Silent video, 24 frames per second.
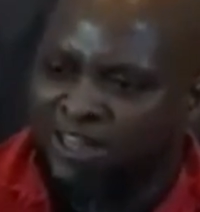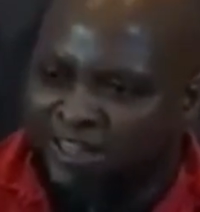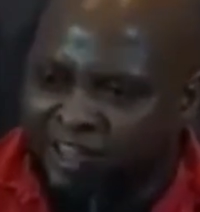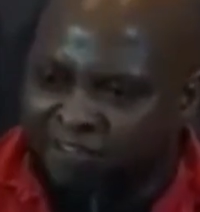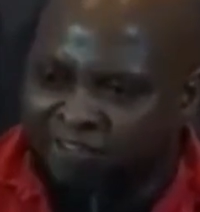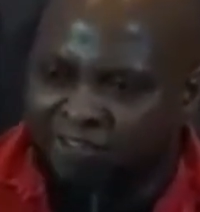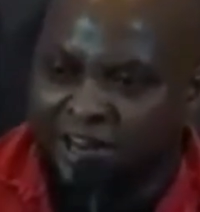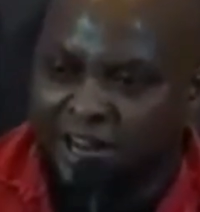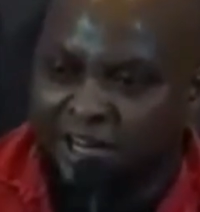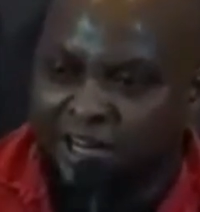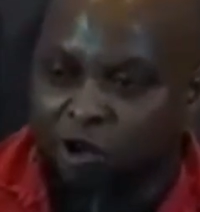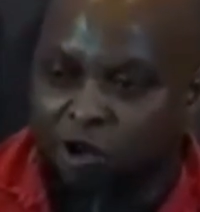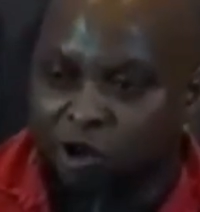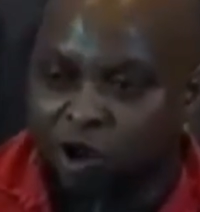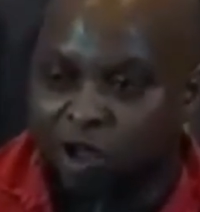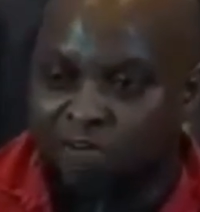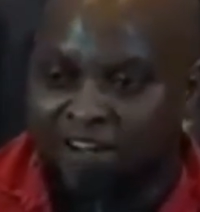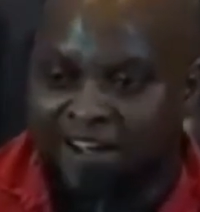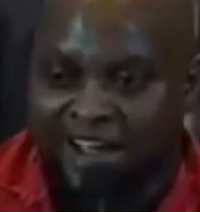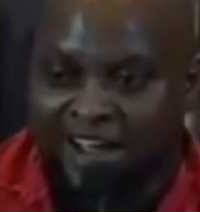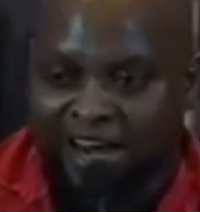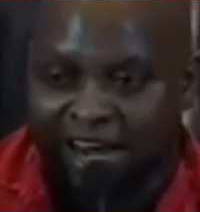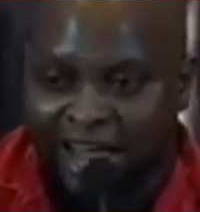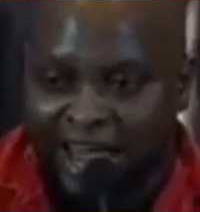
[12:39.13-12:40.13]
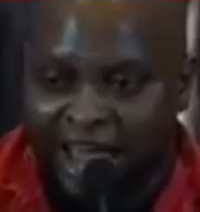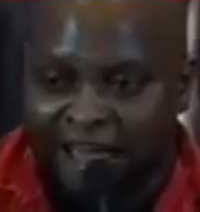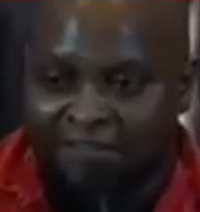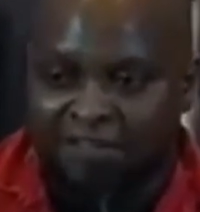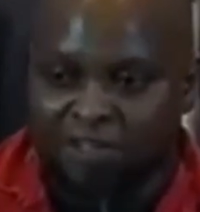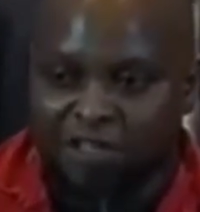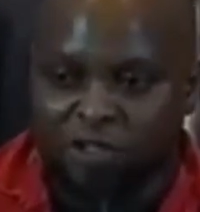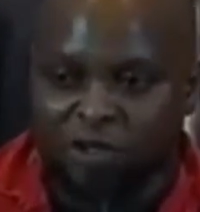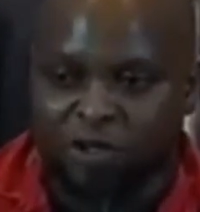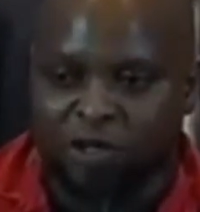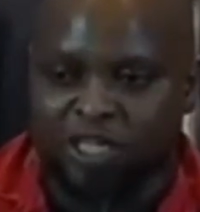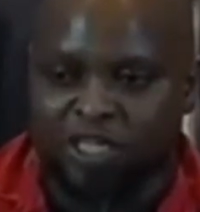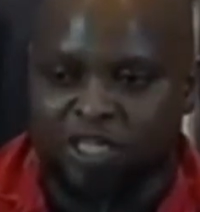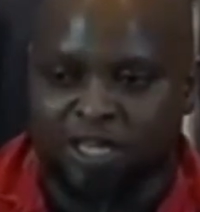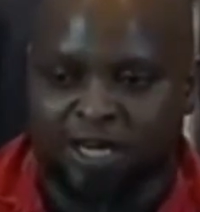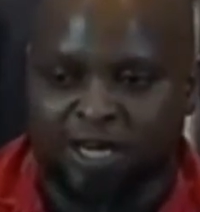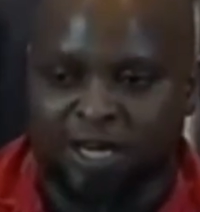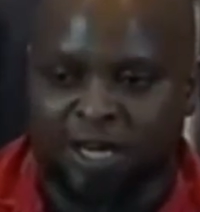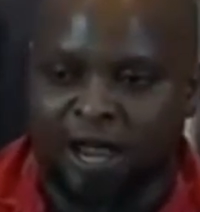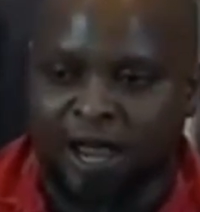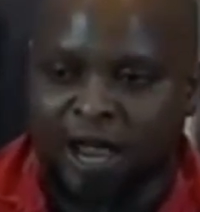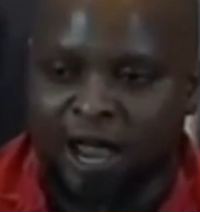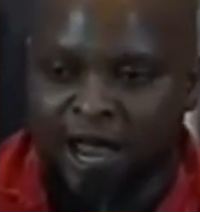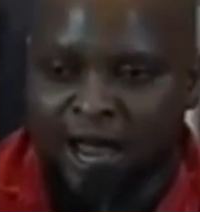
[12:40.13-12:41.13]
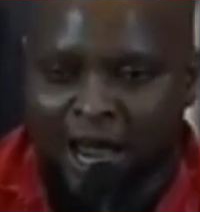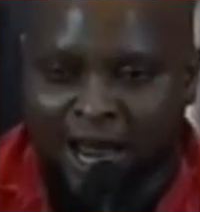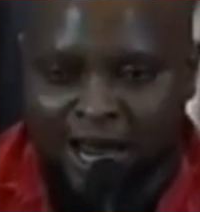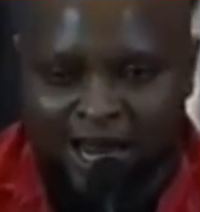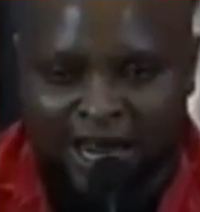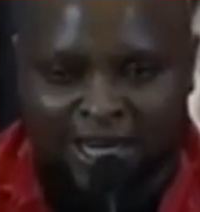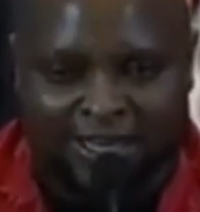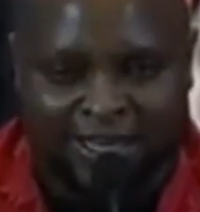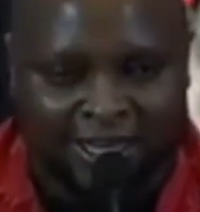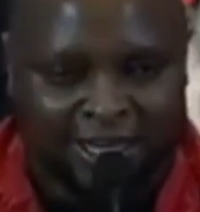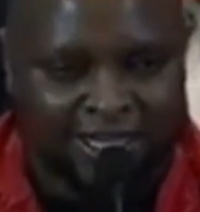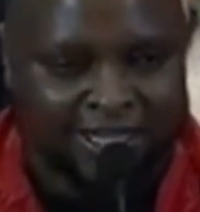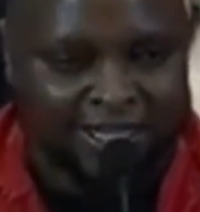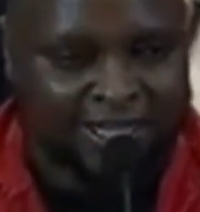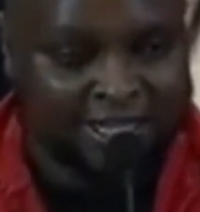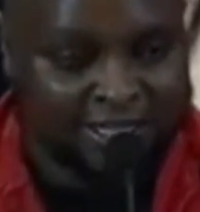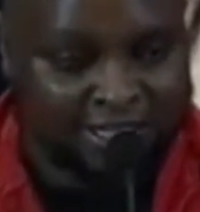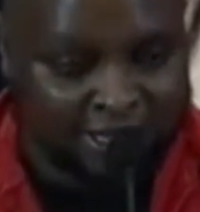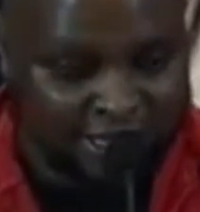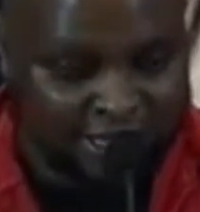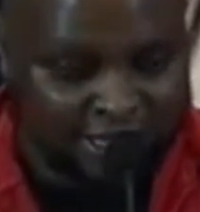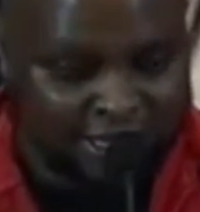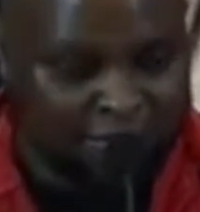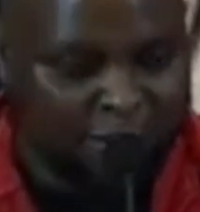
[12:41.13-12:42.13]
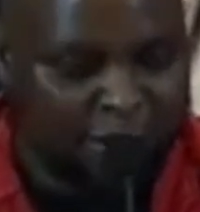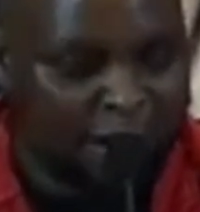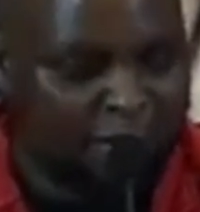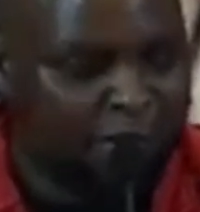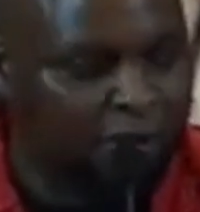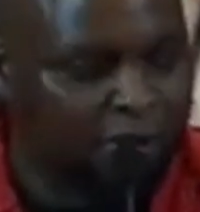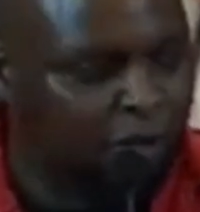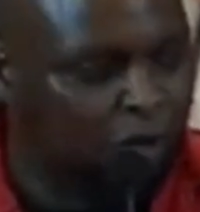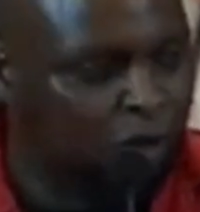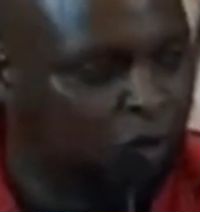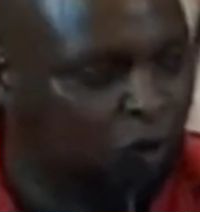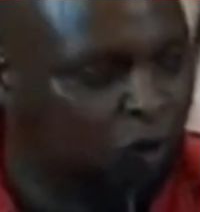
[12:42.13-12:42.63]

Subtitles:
you are definitely never going to have a solution. Electricity is a